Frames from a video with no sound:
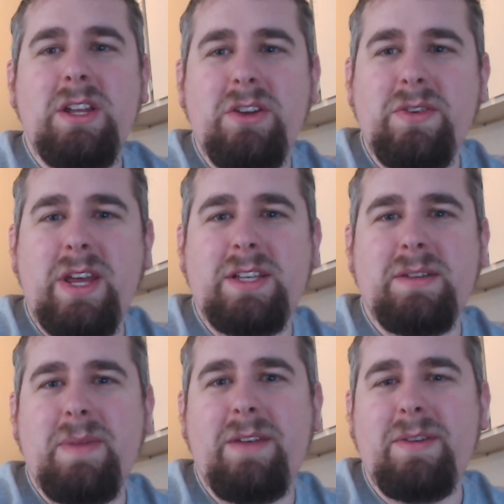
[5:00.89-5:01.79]
you take
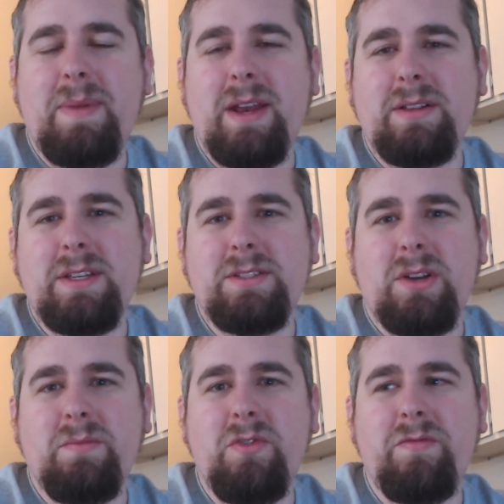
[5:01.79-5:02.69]
some heavy penalties
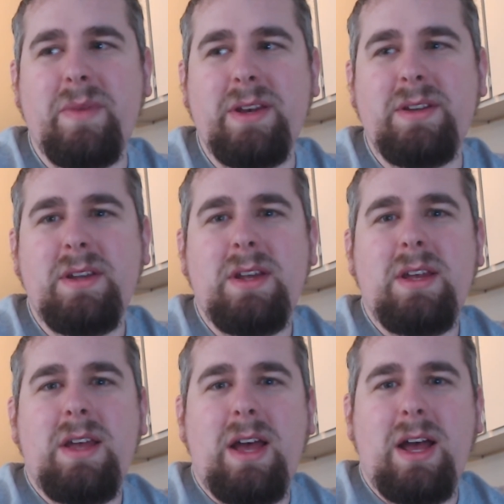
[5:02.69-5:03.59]
on movement,
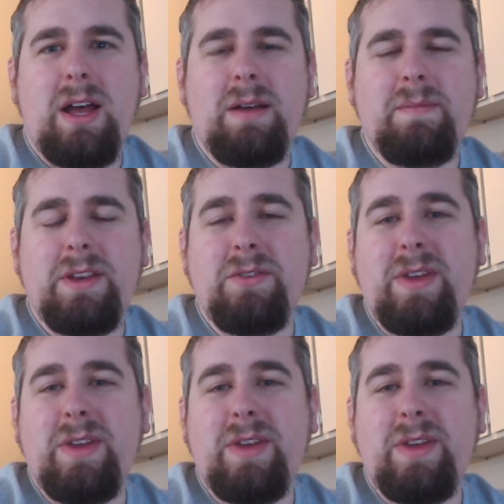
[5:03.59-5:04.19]
um, and you